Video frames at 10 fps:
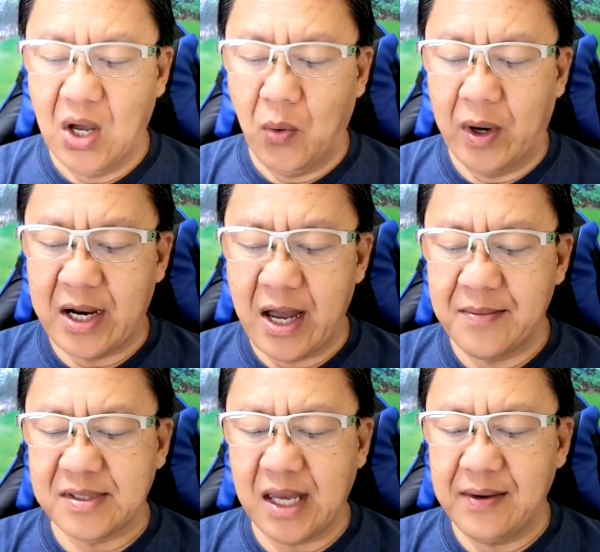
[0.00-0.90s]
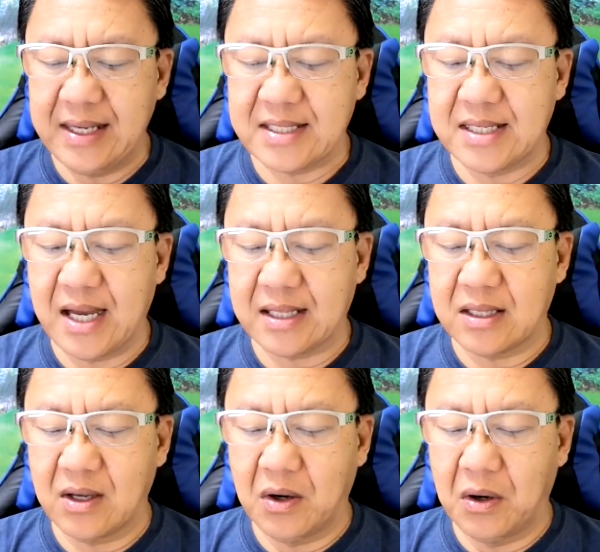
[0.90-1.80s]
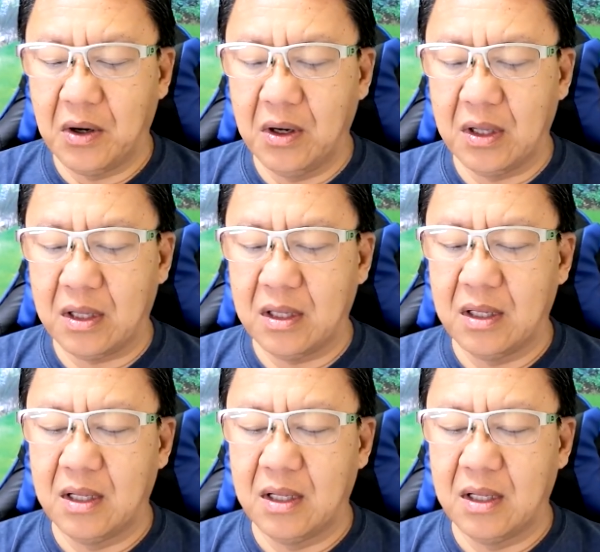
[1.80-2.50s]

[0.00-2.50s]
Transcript: What I am saying is that all,